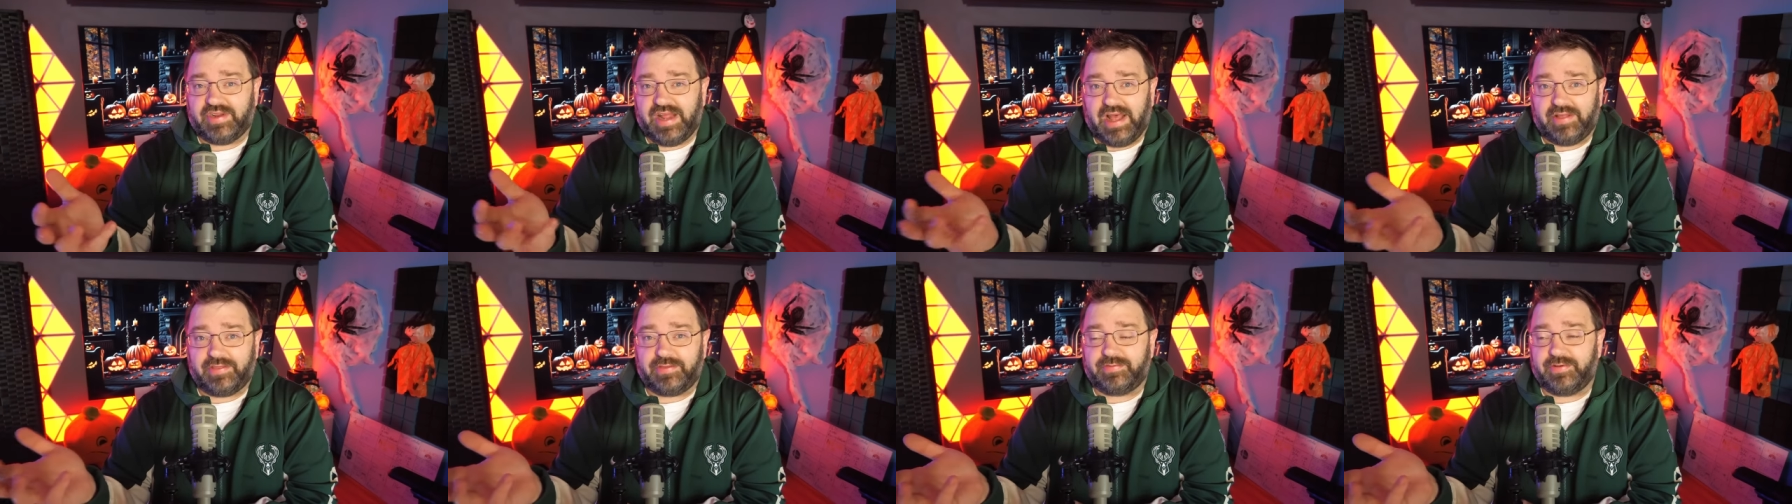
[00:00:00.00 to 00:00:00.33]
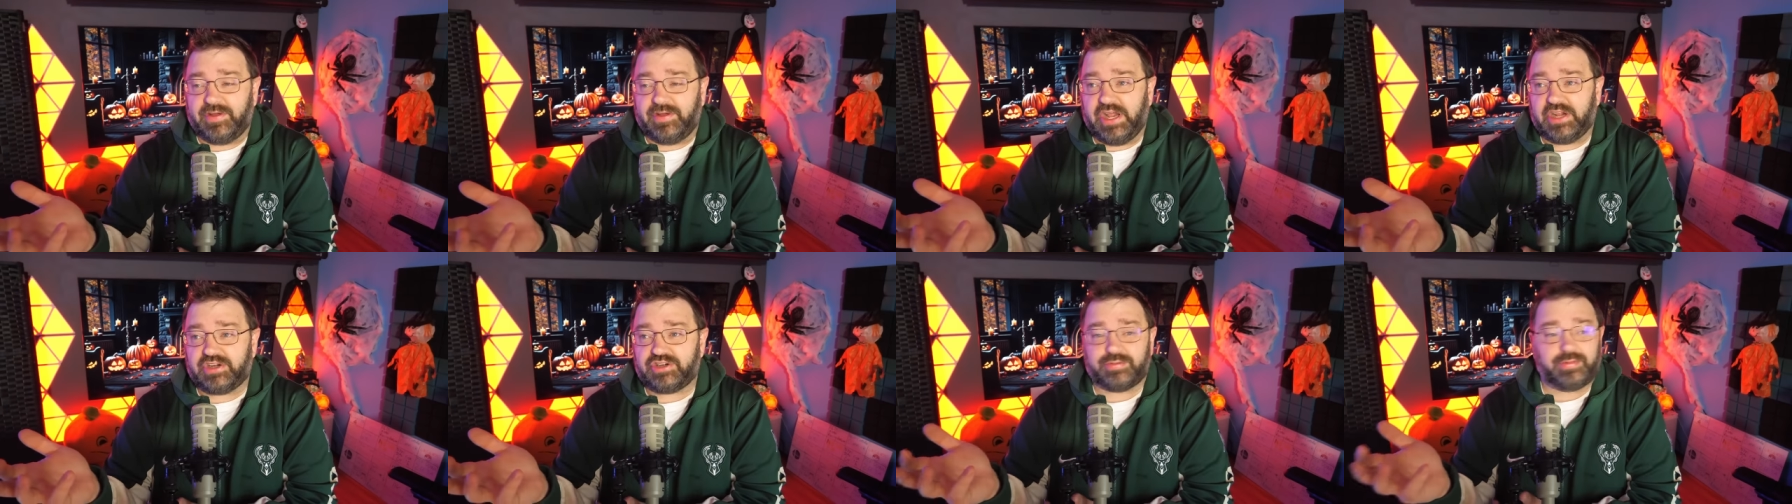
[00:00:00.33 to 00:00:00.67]
at the
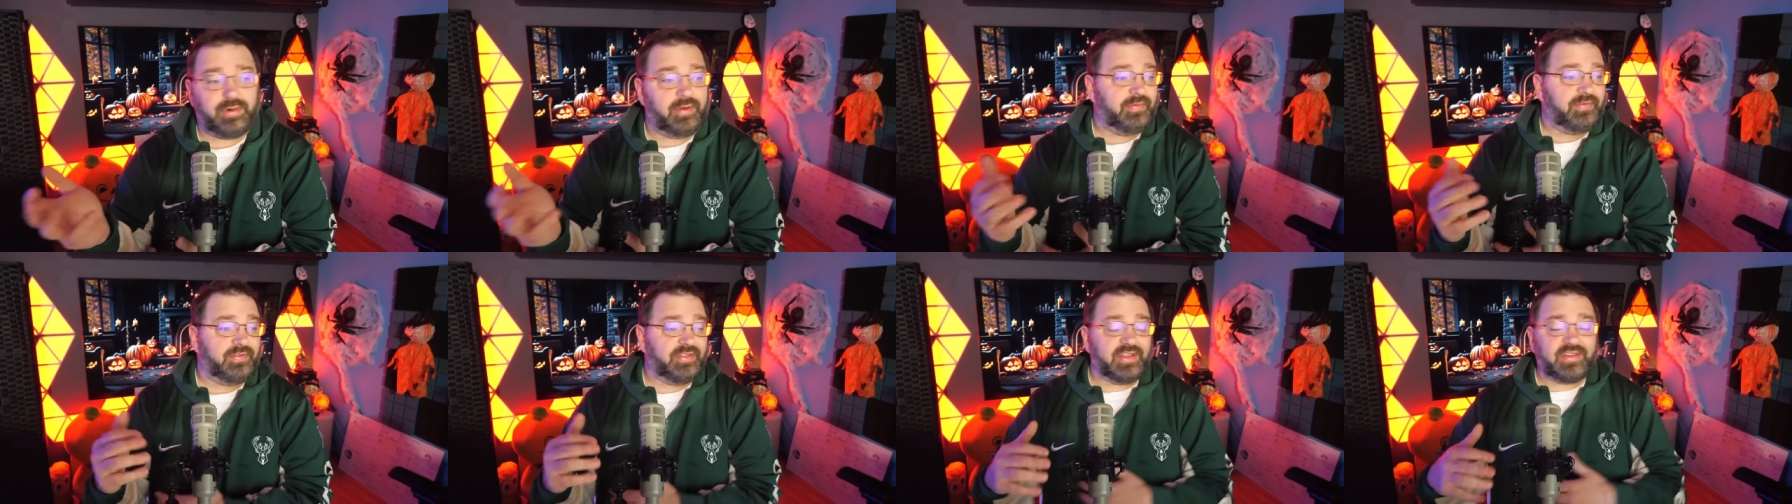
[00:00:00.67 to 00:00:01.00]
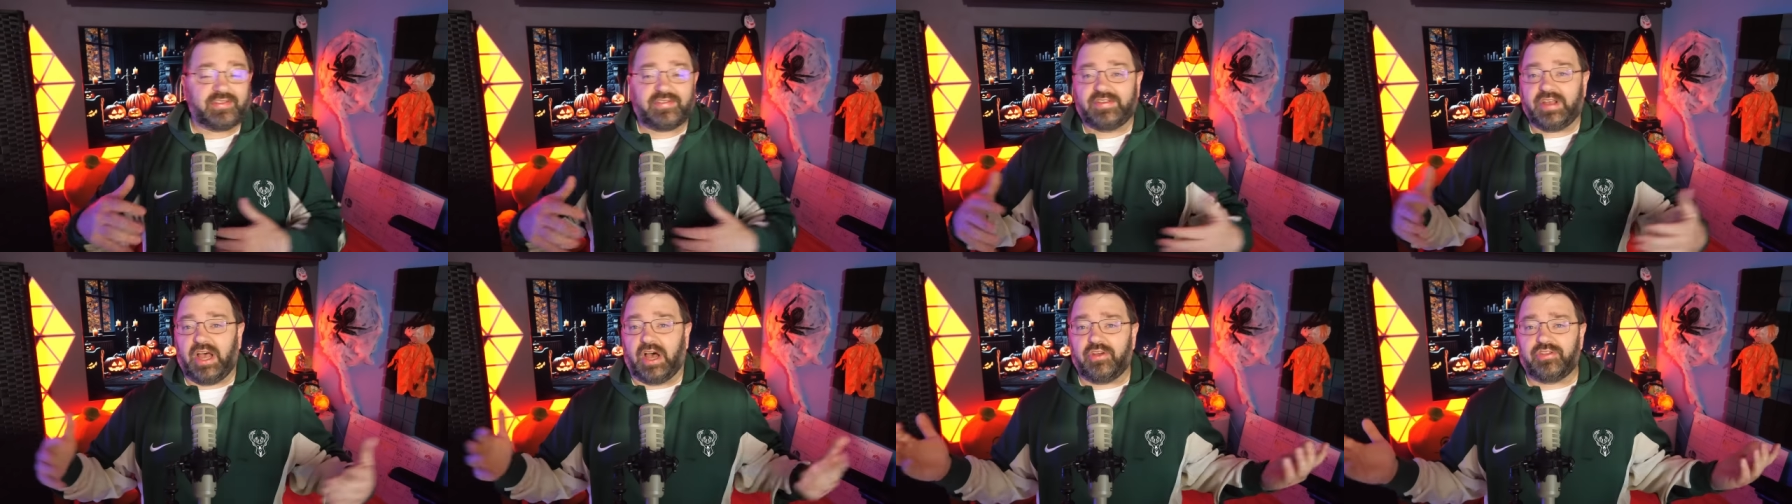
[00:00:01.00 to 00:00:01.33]
financial brief. The
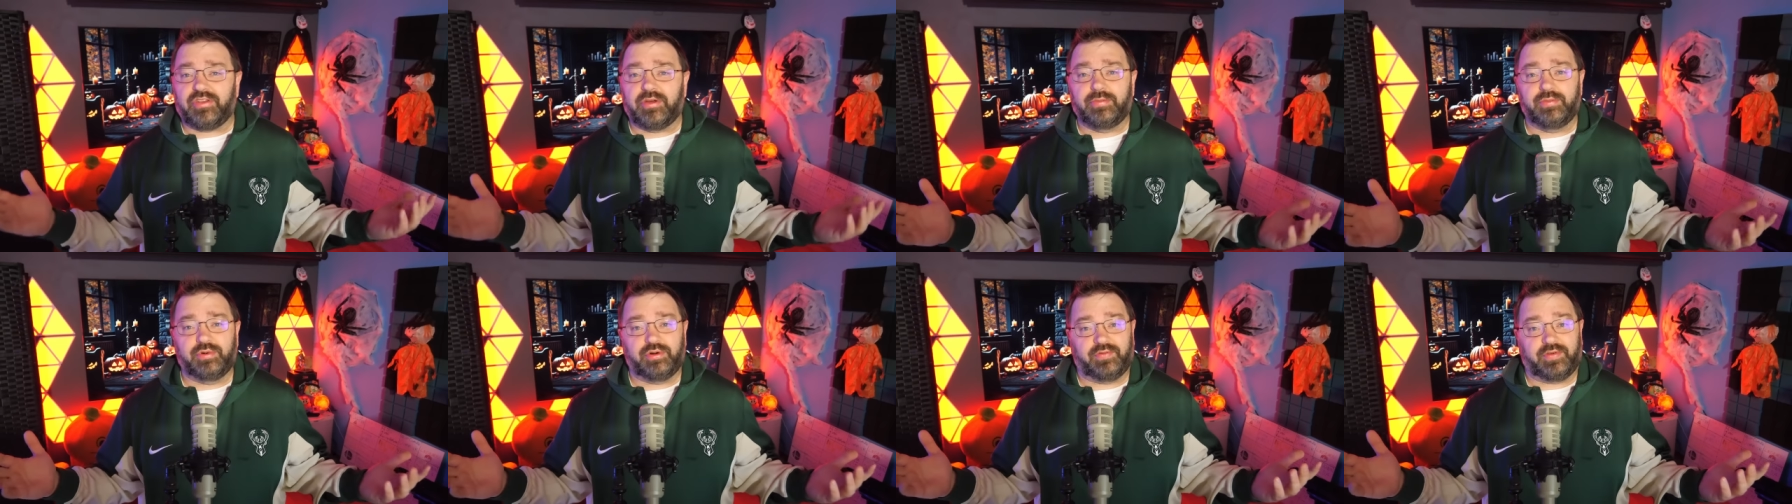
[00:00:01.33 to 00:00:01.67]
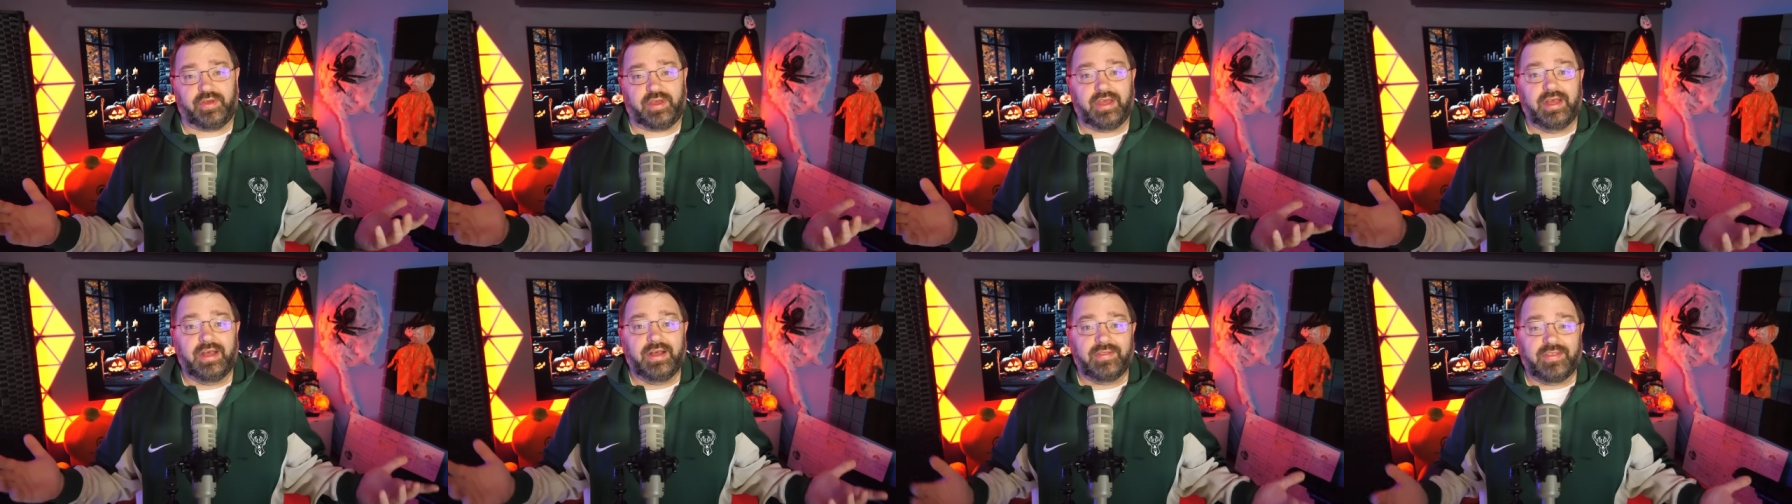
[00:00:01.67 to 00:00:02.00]
Zelda movie.